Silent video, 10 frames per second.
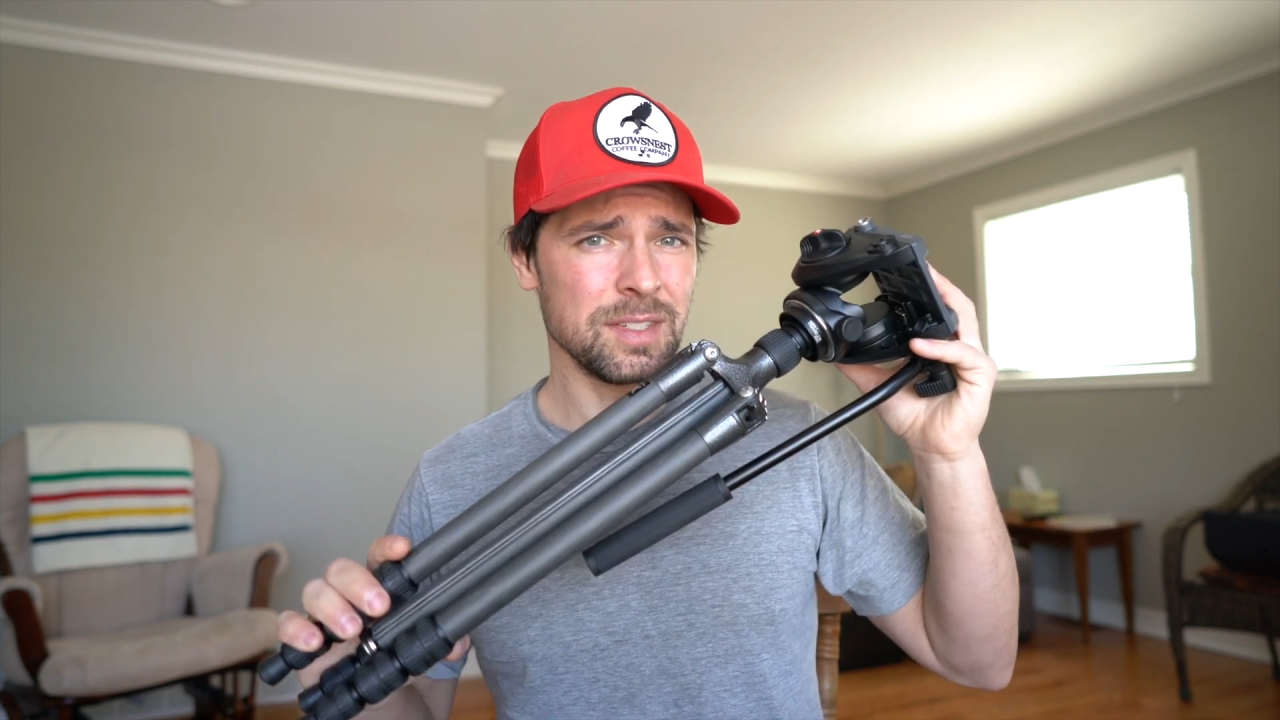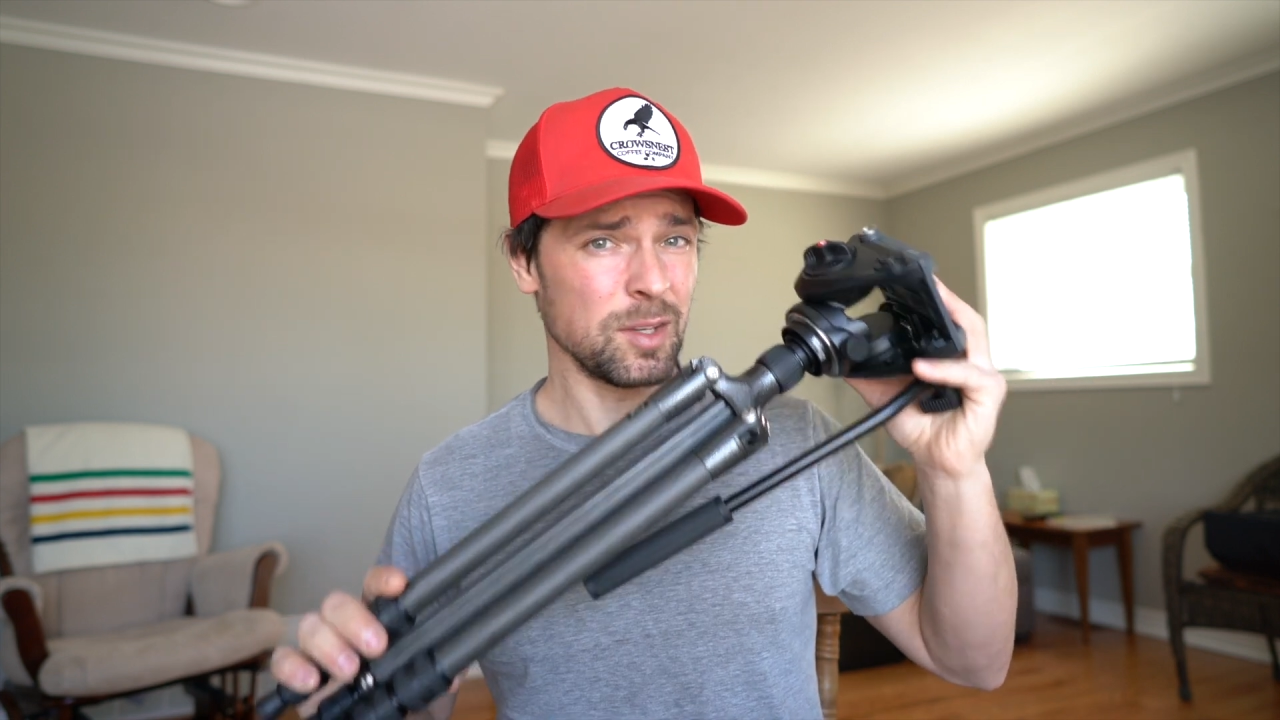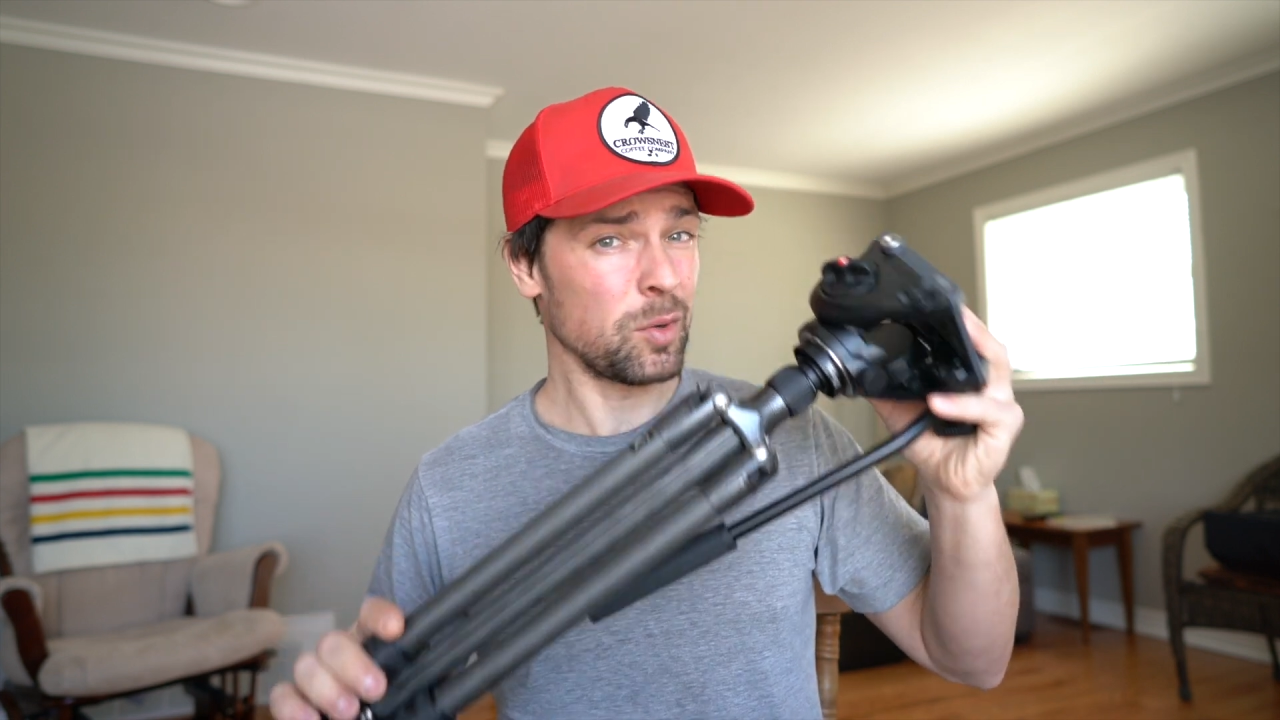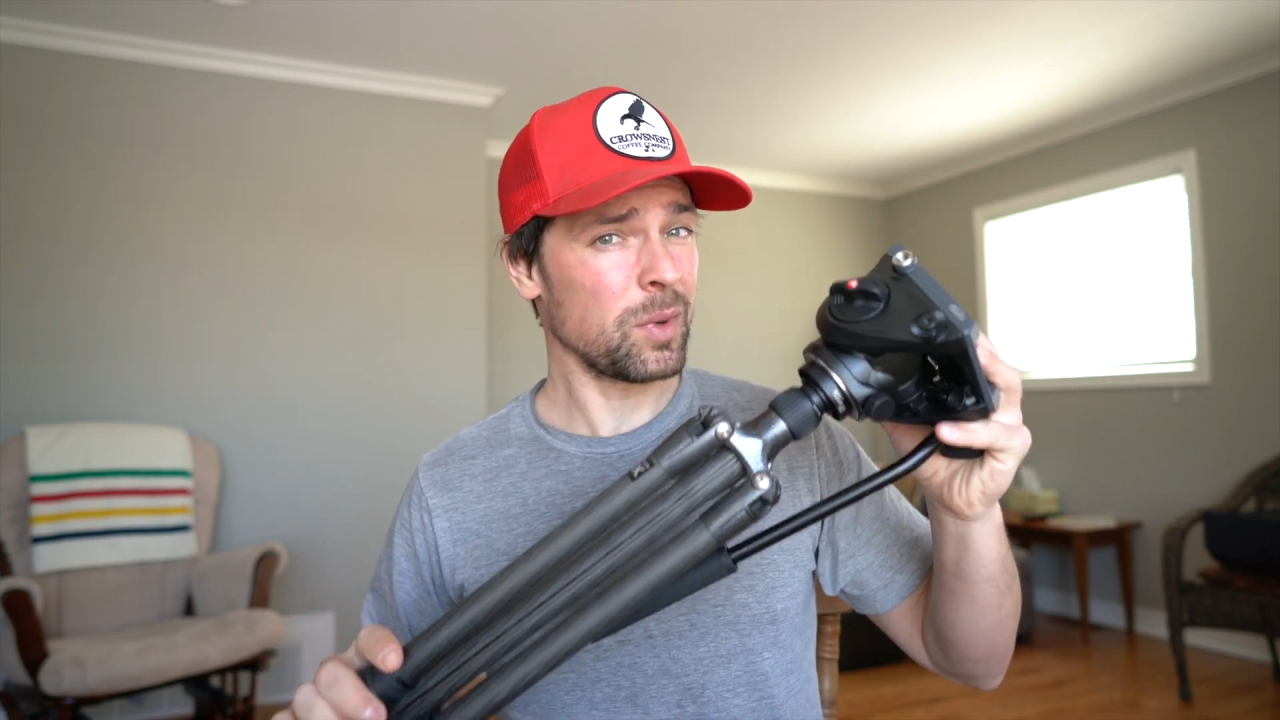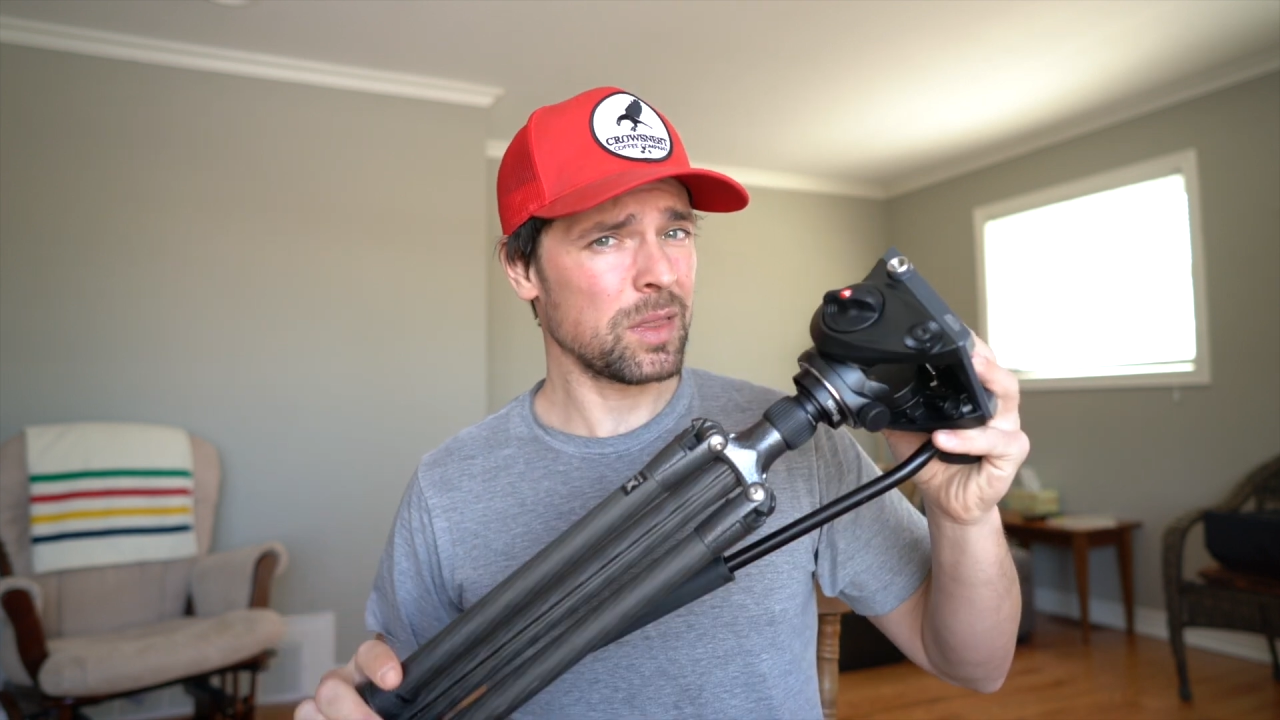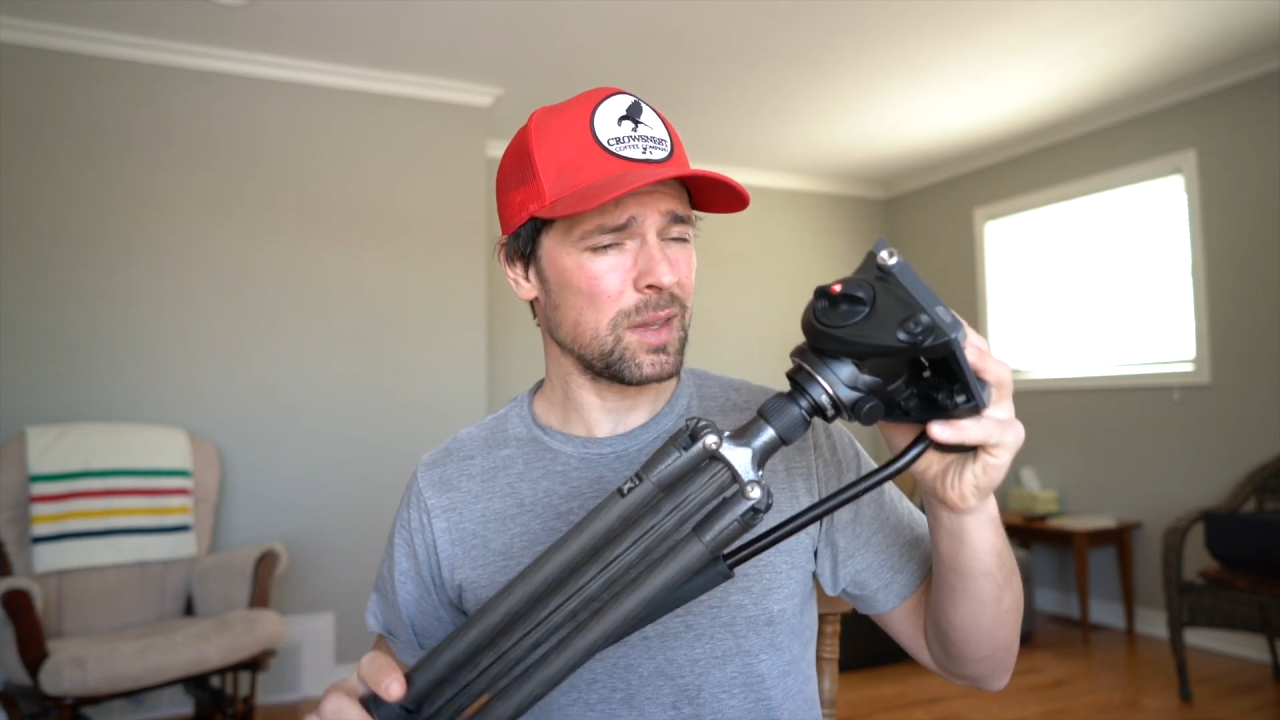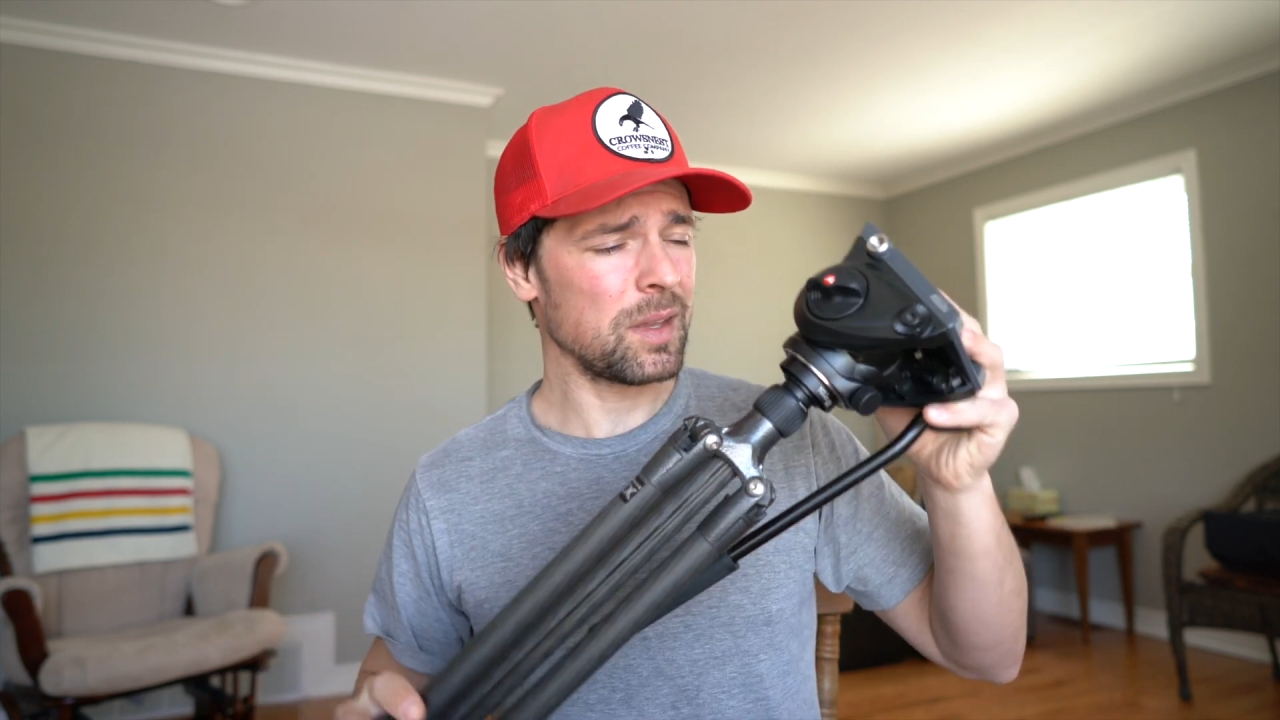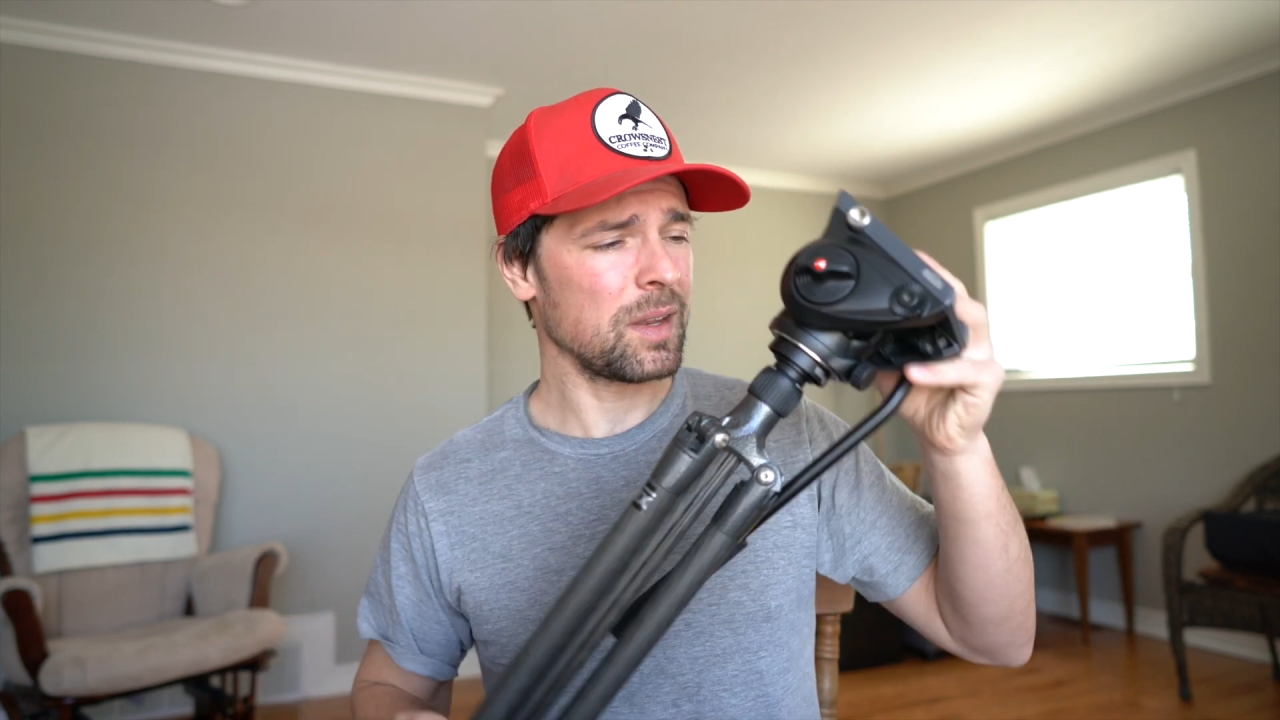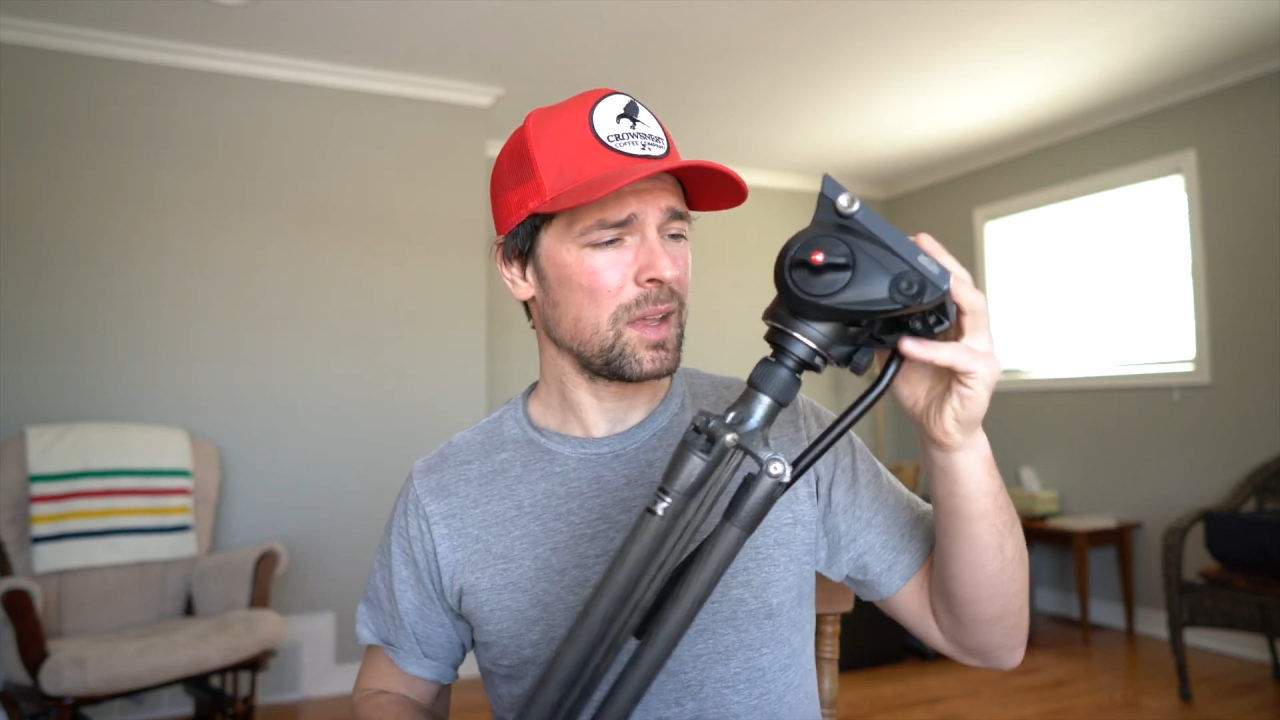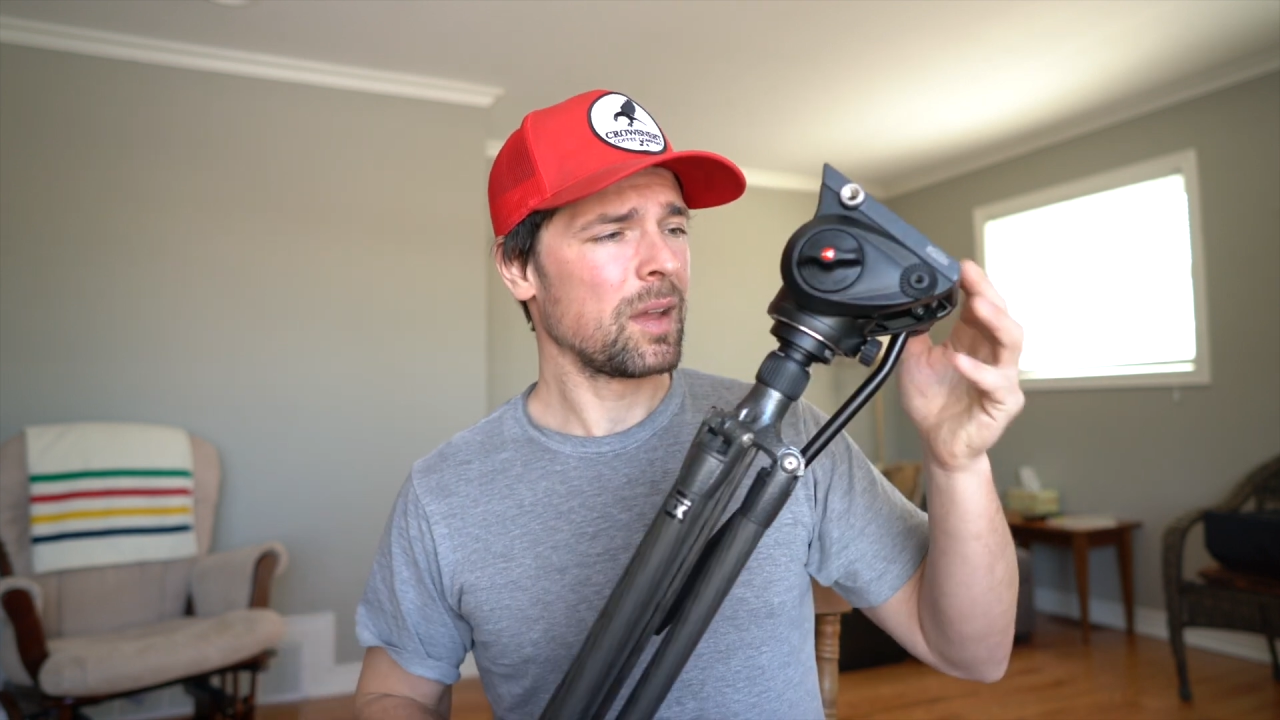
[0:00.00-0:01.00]
deal with
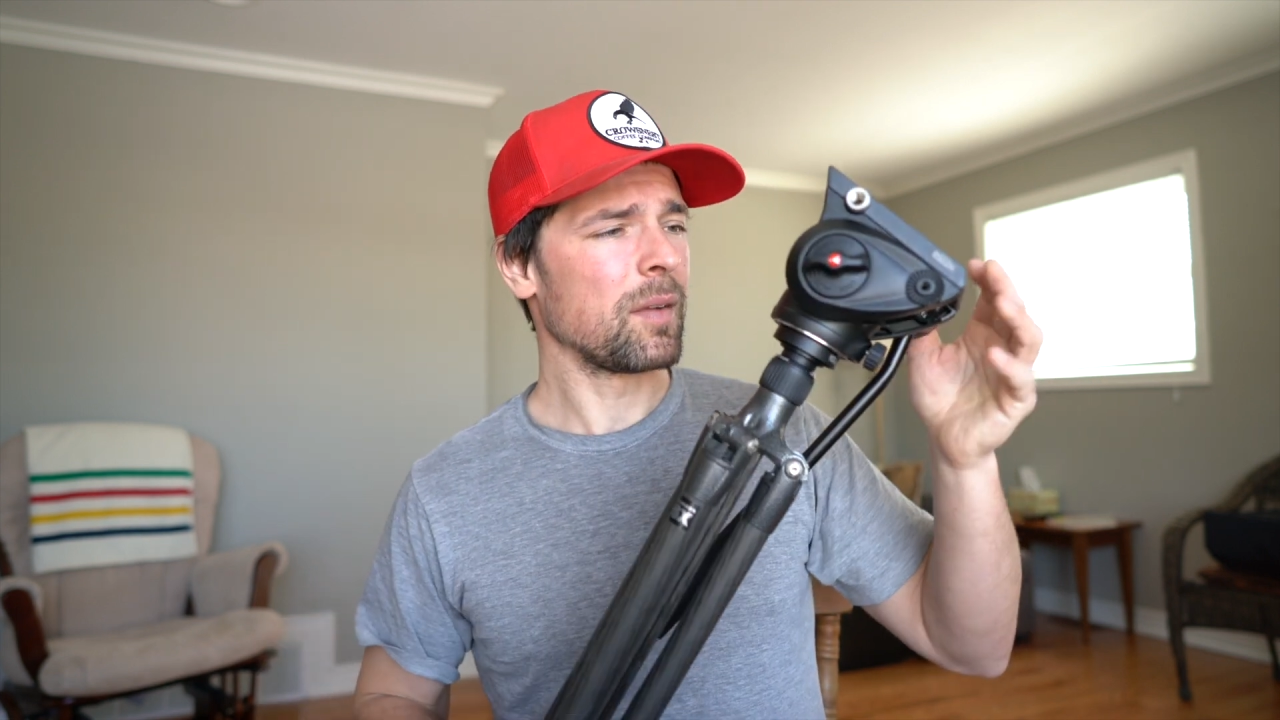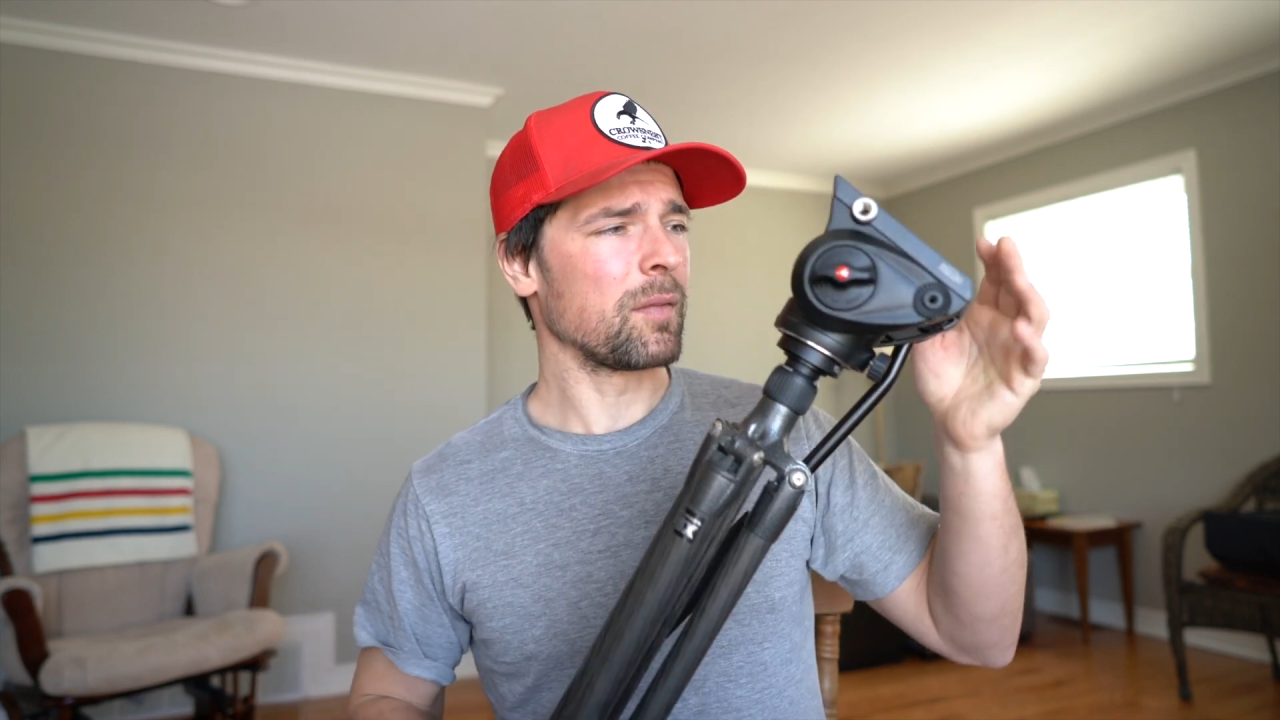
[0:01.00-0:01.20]
it